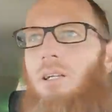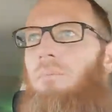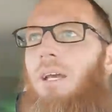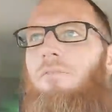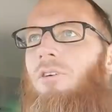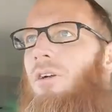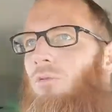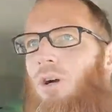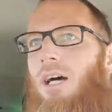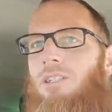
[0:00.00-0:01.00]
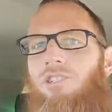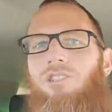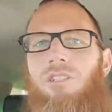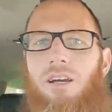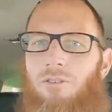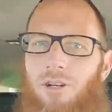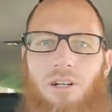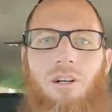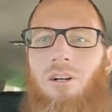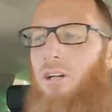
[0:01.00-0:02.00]
I'm never in a rush, never in
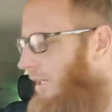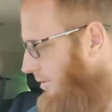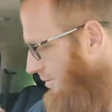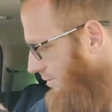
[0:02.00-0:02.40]
a hurry,